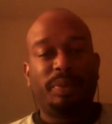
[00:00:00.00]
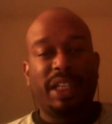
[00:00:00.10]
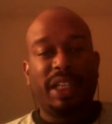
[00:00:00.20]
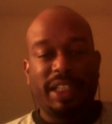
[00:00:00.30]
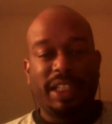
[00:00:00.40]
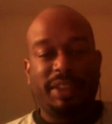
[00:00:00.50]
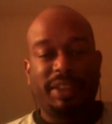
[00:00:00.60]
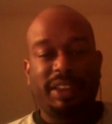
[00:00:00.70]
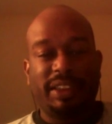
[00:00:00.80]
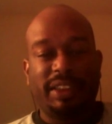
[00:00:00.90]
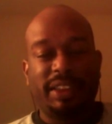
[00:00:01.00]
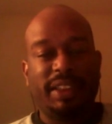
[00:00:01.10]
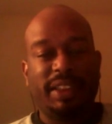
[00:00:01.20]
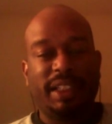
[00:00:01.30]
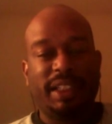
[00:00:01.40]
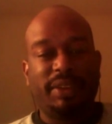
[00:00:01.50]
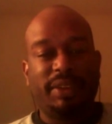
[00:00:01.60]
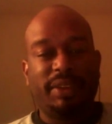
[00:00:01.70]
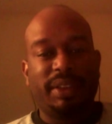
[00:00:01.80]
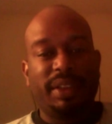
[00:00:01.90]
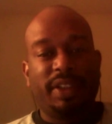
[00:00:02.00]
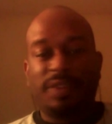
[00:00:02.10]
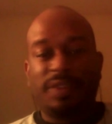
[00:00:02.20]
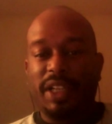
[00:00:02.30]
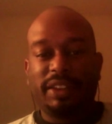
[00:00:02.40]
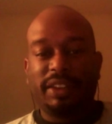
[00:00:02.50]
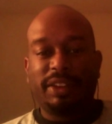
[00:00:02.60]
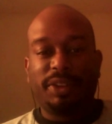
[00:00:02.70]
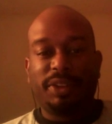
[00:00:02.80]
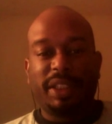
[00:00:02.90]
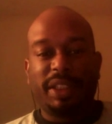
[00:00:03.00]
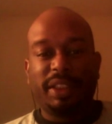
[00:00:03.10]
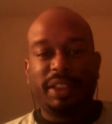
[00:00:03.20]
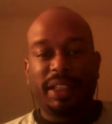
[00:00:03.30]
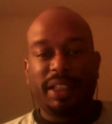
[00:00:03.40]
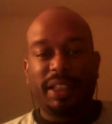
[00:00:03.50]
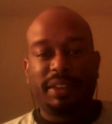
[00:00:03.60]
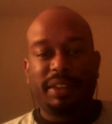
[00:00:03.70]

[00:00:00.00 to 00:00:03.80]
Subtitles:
not yet, because at the end of the day, Rollins is your money in the bank.